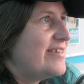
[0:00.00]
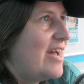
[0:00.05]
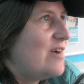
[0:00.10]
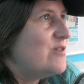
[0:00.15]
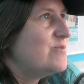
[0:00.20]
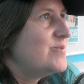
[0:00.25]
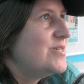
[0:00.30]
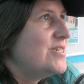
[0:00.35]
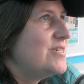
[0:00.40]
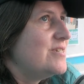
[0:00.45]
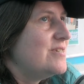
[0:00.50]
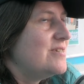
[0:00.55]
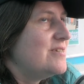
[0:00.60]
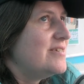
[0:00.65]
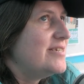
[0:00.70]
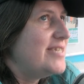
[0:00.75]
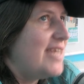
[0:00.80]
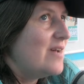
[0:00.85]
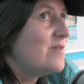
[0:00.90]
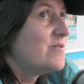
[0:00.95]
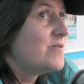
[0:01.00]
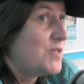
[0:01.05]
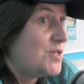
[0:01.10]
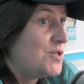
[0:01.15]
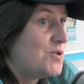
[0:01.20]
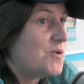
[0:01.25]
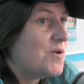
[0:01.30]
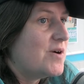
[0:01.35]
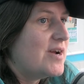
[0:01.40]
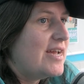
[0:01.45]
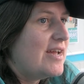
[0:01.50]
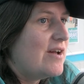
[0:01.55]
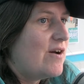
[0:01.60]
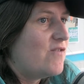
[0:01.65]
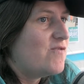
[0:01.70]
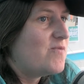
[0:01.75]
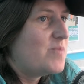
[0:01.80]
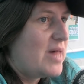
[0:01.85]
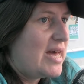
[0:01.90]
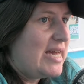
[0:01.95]
help to tell the story
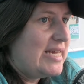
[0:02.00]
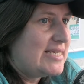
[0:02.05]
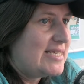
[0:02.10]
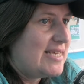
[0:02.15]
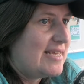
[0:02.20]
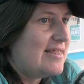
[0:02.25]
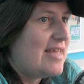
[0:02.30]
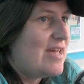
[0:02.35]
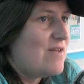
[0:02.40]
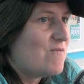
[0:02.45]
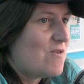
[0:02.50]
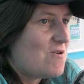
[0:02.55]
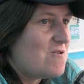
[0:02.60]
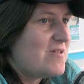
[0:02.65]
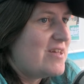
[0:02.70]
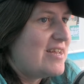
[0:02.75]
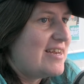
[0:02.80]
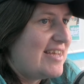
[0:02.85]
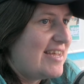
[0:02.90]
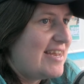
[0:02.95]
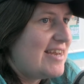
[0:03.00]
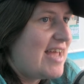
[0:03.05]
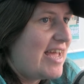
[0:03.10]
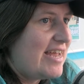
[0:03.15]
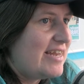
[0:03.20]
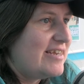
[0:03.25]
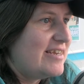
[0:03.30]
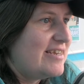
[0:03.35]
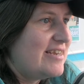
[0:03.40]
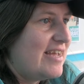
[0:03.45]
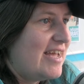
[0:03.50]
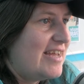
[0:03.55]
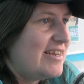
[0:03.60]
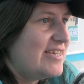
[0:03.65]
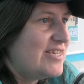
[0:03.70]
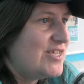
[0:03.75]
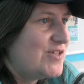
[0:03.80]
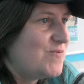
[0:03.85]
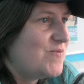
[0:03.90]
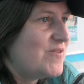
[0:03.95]
of place and their role in it.
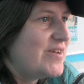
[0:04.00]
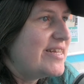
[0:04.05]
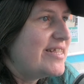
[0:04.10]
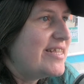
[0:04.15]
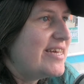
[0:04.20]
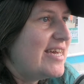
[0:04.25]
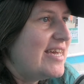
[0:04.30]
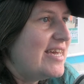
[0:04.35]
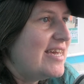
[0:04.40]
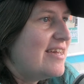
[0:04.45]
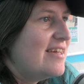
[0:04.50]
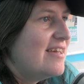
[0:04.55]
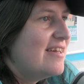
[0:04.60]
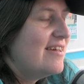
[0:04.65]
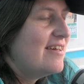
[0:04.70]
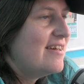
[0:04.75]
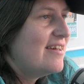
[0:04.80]
And it's really,